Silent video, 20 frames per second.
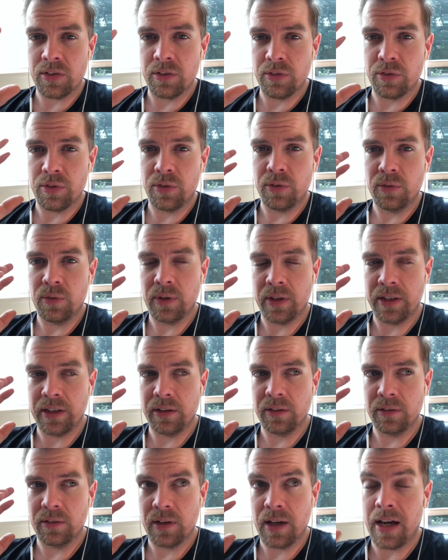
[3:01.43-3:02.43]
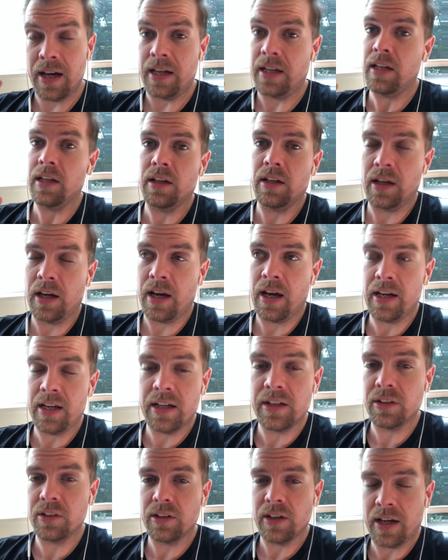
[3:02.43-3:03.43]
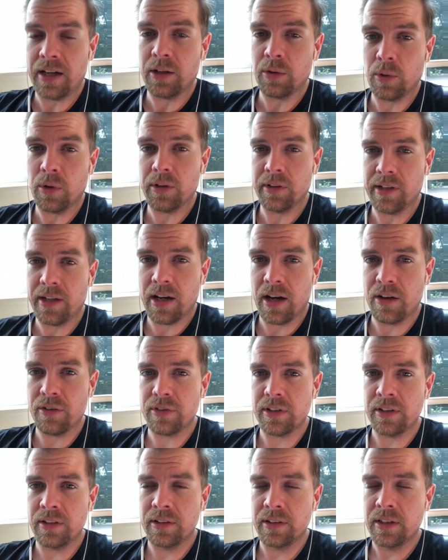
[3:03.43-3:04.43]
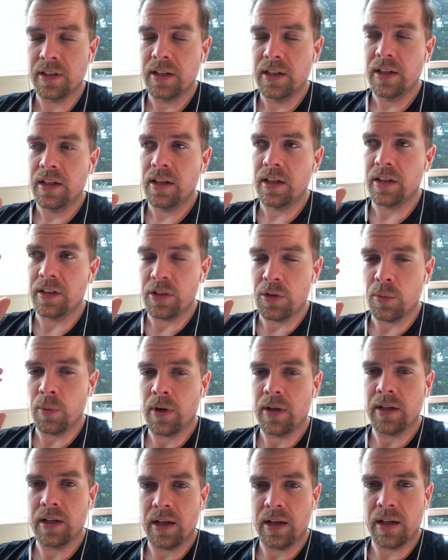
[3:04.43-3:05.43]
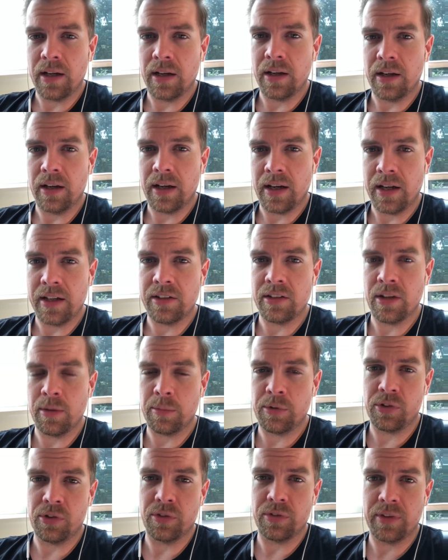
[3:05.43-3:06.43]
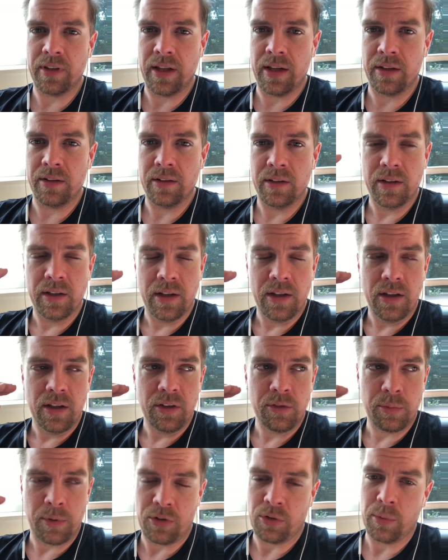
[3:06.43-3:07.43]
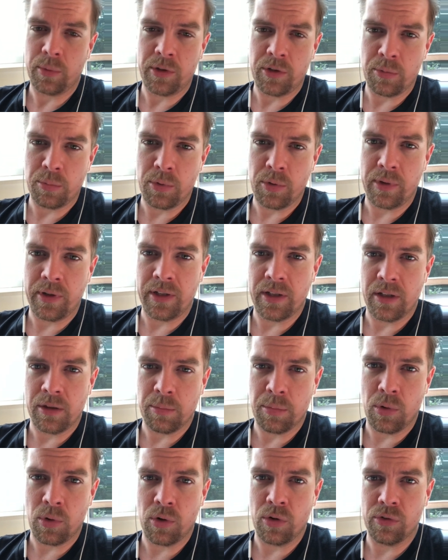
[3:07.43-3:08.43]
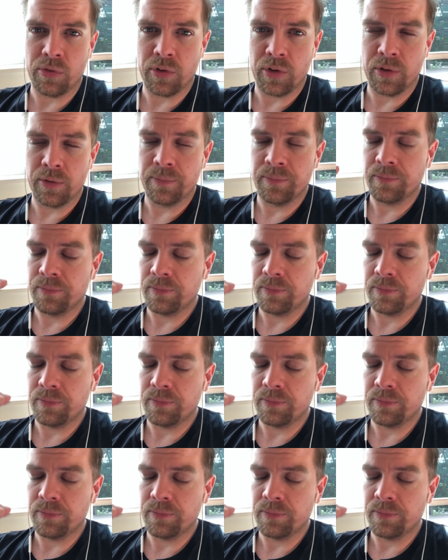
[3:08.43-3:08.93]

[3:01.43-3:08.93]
of like high end high quality coffee. You want high temperature for that, especially when you're brewing on a pour over.